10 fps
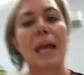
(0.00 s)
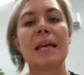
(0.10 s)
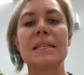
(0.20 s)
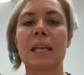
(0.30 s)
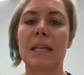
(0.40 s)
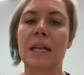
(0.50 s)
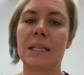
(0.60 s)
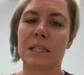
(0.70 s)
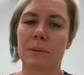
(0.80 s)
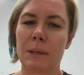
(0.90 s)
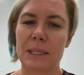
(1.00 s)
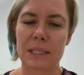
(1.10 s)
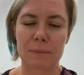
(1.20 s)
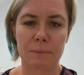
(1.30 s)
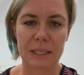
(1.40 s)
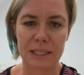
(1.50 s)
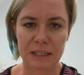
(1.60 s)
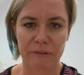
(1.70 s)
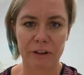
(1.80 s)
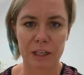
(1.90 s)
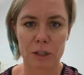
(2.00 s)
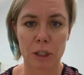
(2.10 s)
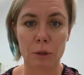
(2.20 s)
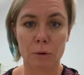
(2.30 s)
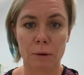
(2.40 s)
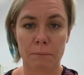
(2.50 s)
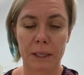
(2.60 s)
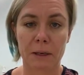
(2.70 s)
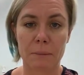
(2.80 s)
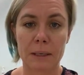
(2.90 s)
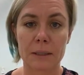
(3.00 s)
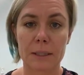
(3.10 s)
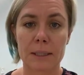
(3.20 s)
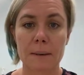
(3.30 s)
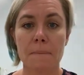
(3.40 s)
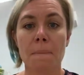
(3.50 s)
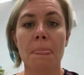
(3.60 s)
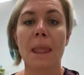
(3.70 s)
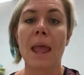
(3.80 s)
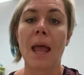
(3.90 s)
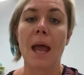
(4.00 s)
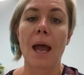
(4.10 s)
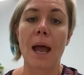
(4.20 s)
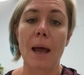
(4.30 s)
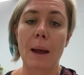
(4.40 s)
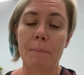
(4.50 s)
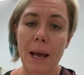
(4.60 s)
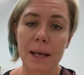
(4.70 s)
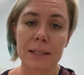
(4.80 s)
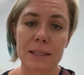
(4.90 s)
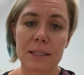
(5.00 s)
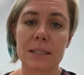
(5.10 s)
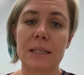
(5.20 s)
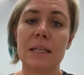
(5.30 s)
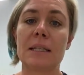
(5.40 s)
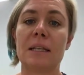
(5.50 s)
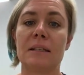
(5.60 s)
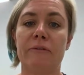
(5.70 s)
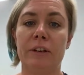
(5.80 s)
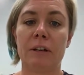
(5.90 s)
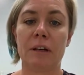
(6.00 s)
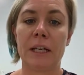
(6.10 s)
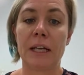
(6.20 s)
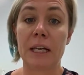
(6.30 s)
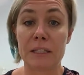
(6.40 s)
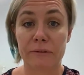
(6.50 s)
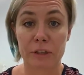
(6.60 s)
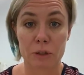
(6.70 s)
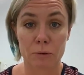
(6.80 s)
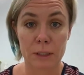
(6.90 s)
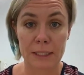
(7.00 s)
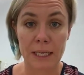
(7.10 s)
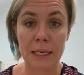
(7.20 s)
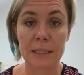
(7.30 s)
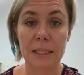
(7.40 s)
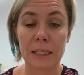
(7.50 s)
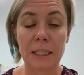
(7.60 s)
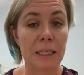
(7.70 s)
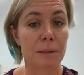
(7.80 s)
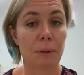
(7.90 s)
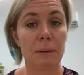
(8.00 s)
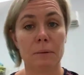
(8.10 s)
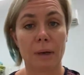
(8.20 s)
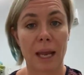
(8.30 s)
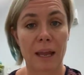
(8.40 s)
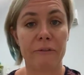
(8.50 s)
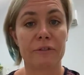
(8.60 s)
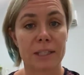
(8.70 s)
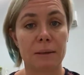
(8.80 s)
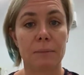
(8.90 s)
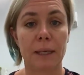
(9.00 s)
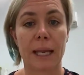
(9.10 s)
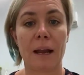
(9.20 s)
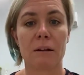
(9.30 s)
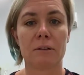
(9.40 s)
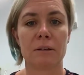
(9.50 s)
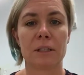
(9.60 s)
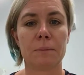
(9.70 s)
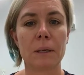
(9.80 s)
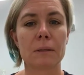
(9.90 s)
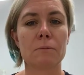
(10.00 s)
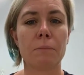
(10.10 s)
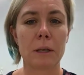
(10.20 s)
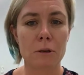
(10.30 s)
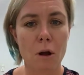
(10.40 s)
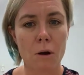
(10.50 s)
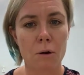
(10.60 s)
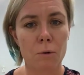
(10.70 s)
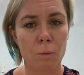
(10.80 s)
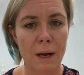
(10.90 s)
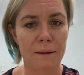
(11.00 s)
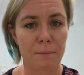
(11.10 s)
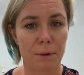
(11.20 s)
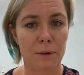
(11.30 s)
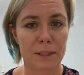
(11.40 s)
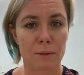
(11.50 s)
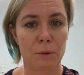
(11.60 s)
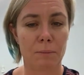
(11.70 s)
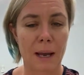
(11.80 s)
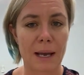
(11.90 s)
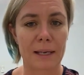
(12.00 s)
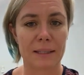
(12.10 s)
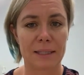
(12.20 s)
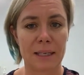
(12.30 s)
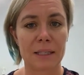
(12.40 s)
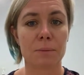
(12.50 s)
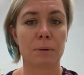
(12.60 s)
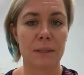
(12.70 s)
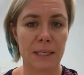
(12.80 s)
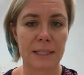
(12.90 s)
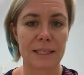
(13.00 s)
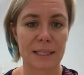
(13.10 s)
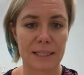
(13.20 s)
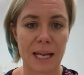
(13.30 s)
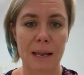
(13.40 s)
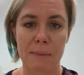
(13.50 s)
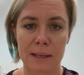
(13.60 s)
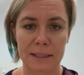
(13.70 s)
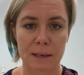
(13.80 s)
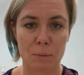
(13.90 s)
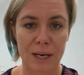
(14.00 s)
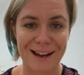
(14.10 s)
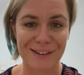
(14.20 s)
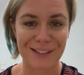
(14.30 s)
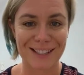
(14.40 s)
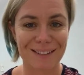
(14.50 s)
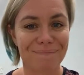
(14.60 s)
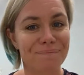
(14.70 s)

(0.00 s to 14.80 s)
is that it needs to be specific to your impairments. Parkinson's disease is a very individual disease. Yes, people have similar characteristics, but no one person with Parkinson's presents the same as someone else.